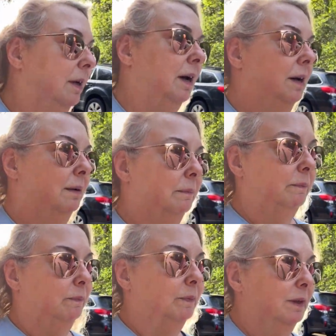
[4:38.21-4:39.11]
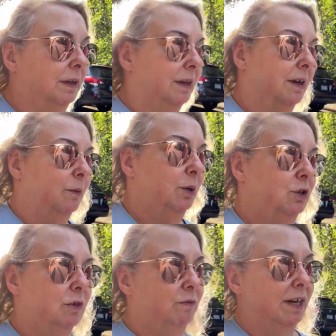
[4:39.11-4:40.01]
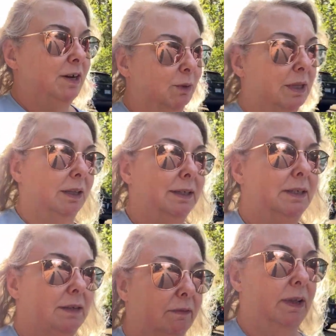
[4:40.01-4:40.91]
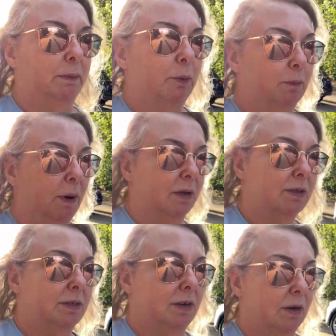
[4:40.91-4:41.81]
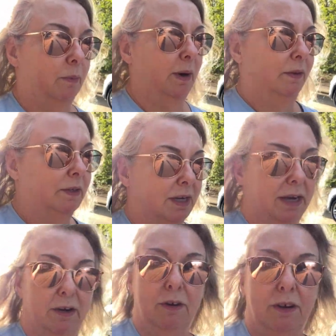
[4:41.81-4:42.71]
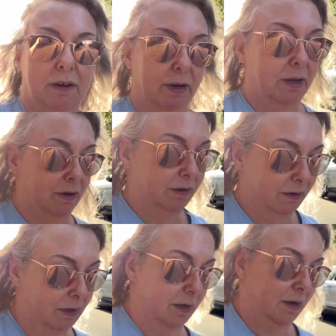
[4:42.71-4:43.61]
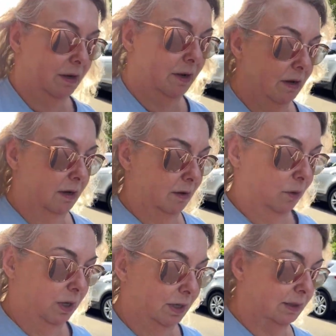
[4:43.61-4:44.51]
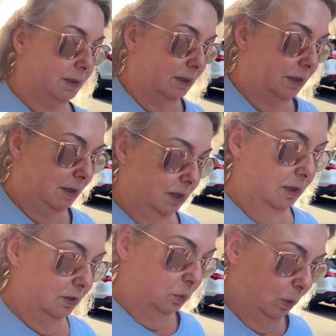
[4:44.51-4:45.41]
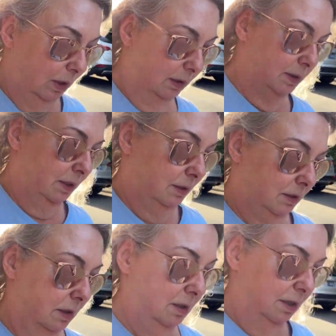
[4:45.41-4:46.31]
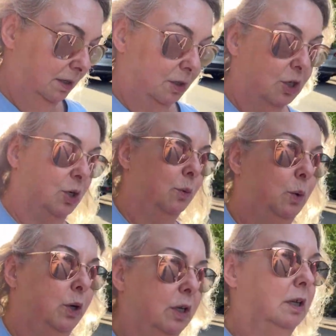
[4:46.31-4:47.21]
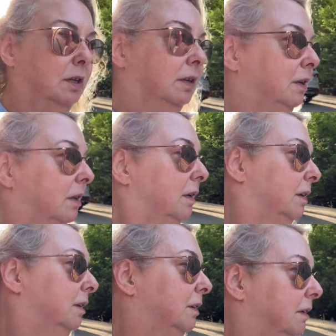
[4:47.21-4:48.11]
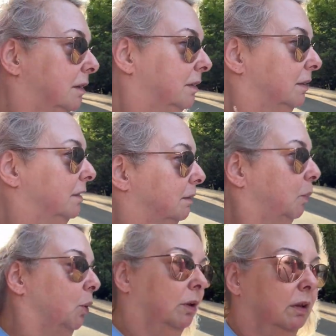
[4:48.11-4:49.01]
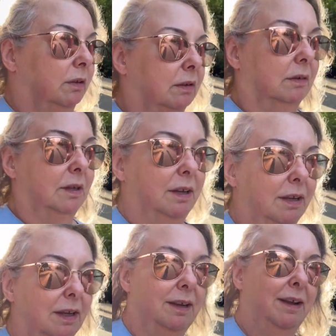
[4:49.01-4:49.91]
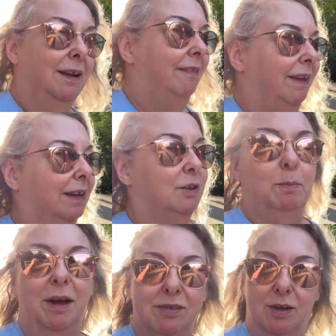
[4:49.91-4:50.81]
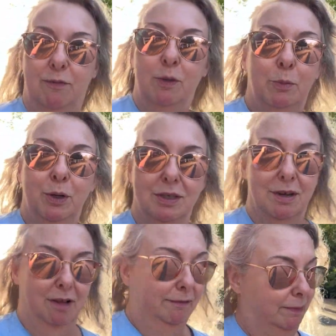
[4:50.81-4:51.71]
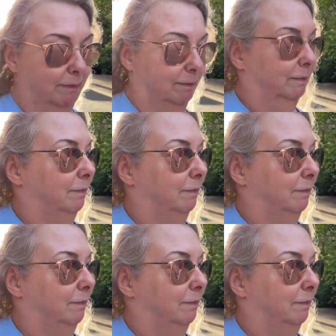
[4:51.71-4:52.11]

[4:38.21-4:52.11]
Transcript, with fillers: um, we should find out what the list of like book boxes are around the Tigard area, uh, King City, Tualatin, Sherwood, Portland. Like, deposit a few books in all of them.